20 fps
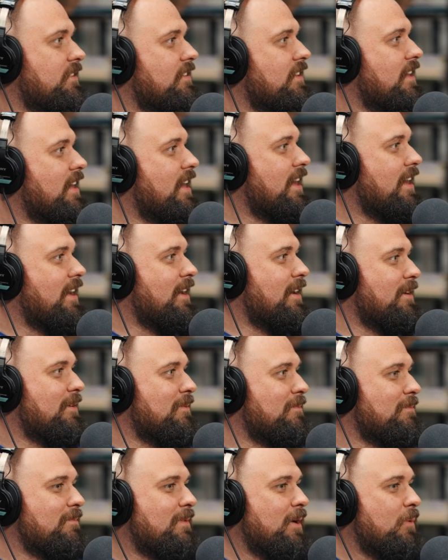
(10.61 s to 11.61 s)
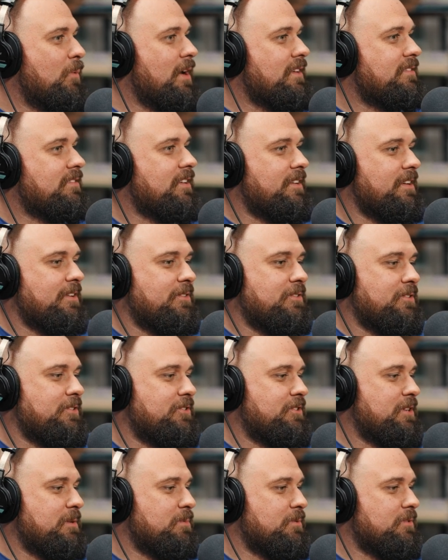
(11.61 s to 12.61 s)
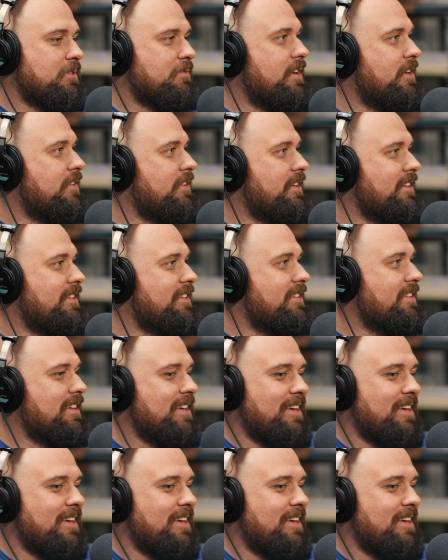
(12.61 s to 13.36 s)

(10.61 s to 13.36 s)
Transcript: A Westside internship was a very